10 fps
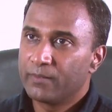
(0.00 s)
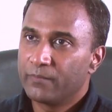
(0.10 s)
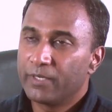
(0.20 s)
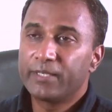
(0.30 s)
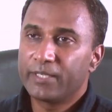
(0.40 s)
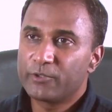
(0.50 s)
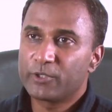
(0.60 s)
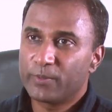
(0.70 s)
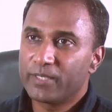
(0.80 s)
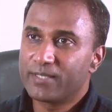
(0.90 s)
Very
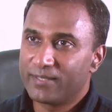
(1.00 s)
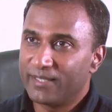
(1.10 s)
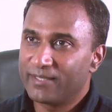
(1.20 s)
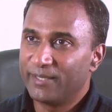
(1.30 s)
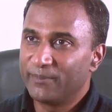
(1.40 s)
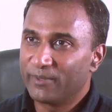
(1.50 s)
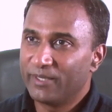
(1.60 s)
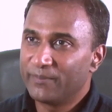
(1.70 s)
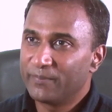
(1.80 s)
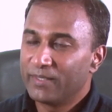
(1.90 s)
dangerous place at that time,
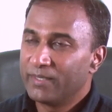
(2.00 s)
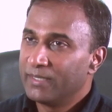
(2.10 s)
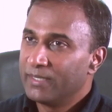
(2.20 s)
right?